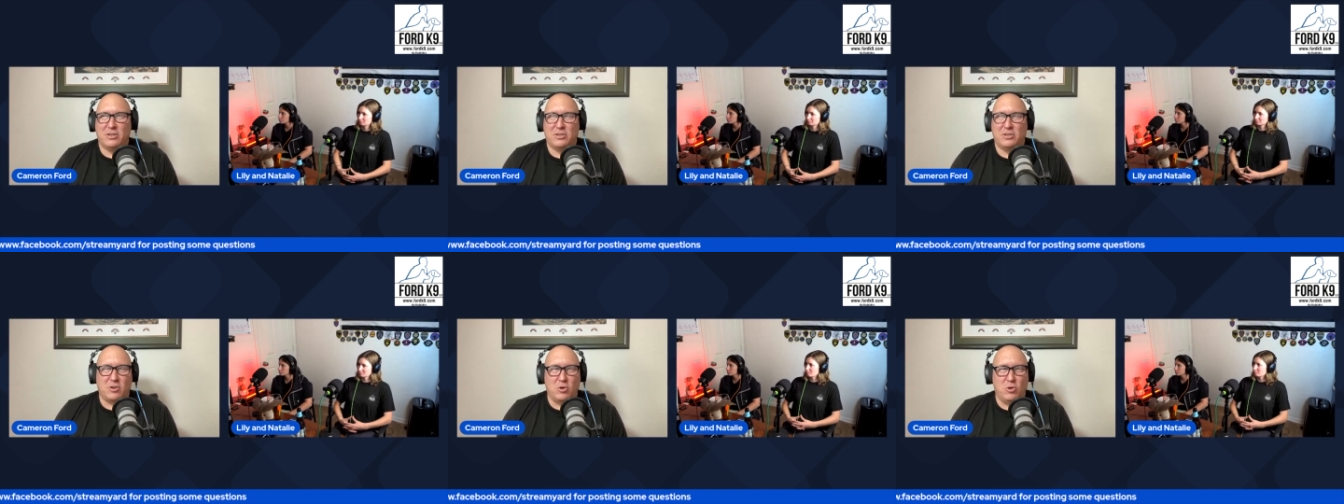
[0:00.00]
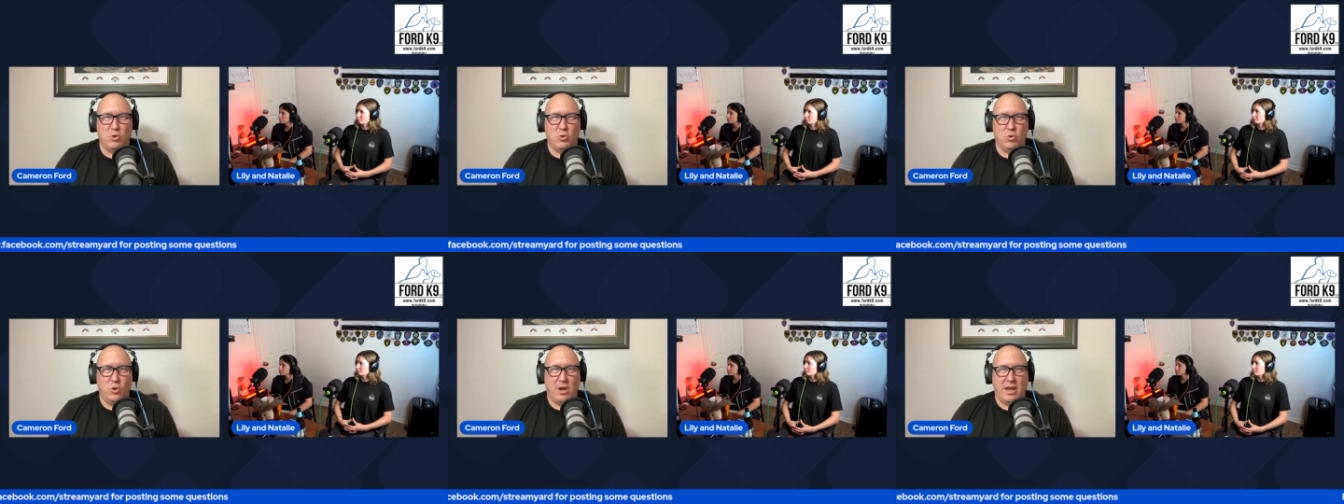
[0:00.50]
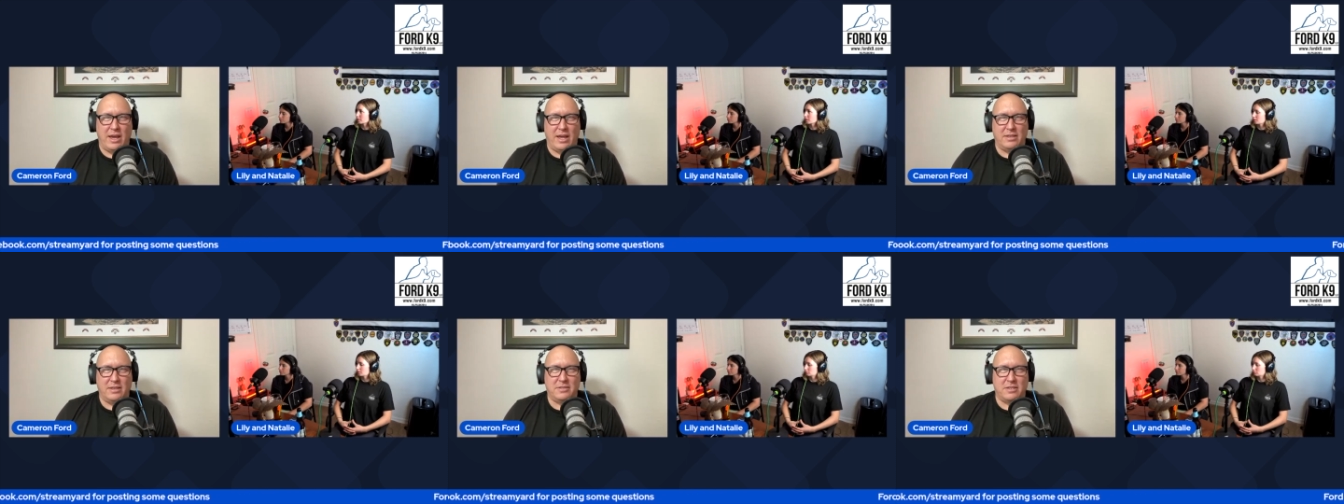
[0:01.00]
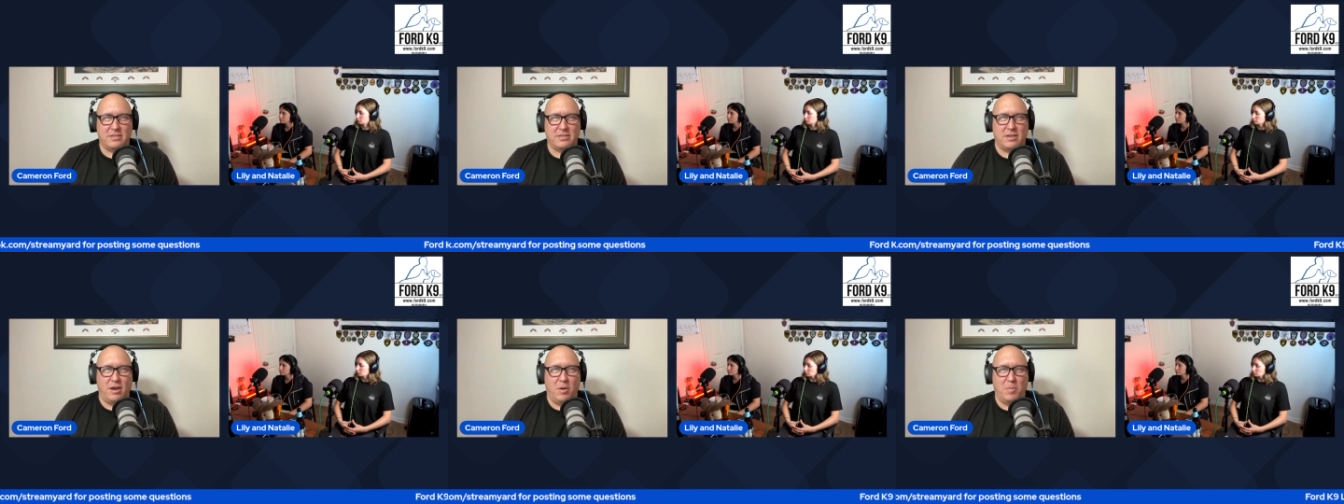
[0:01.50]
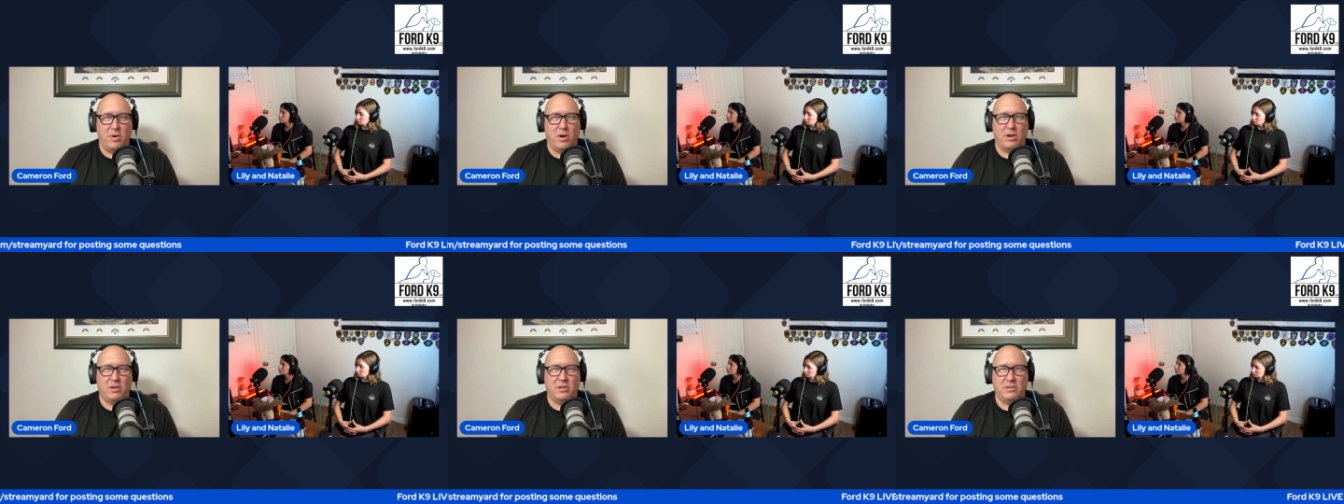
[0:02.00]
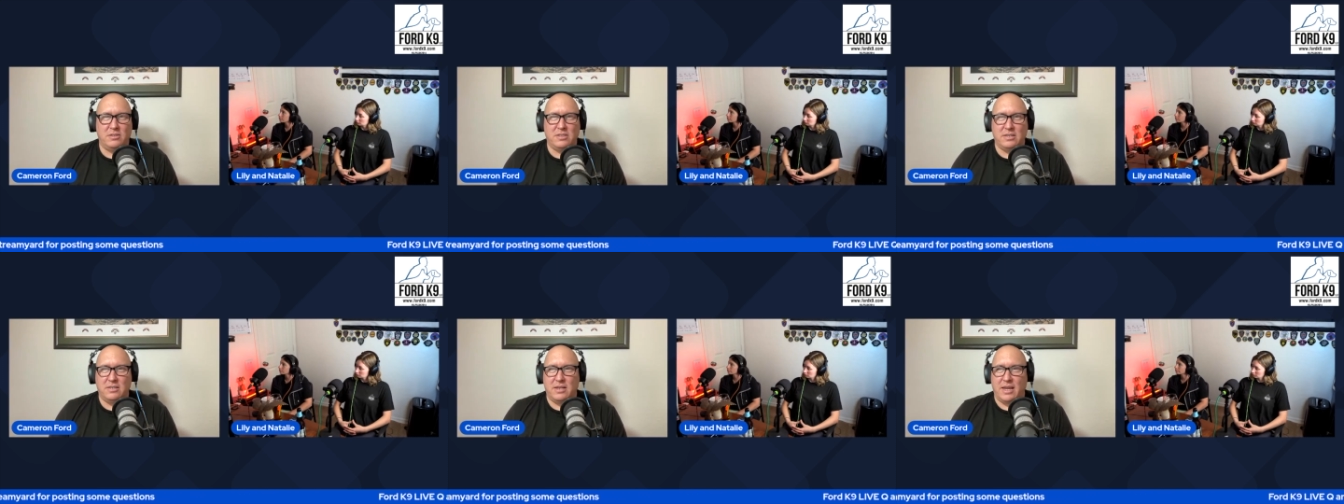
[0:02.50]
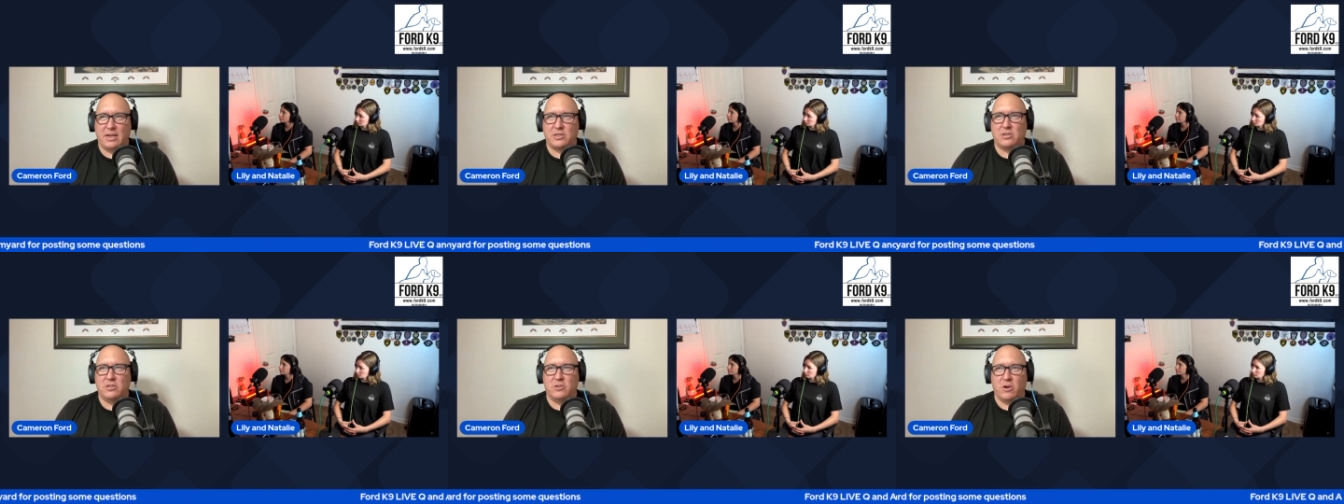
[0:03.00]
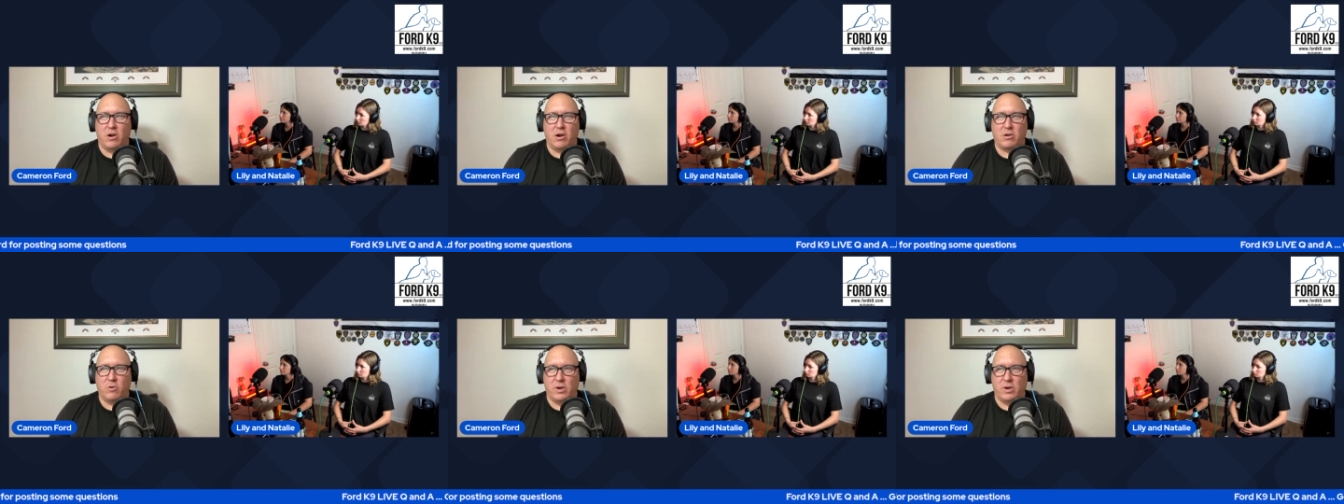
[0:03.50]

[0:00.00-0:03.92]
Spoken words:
So who has some detection dog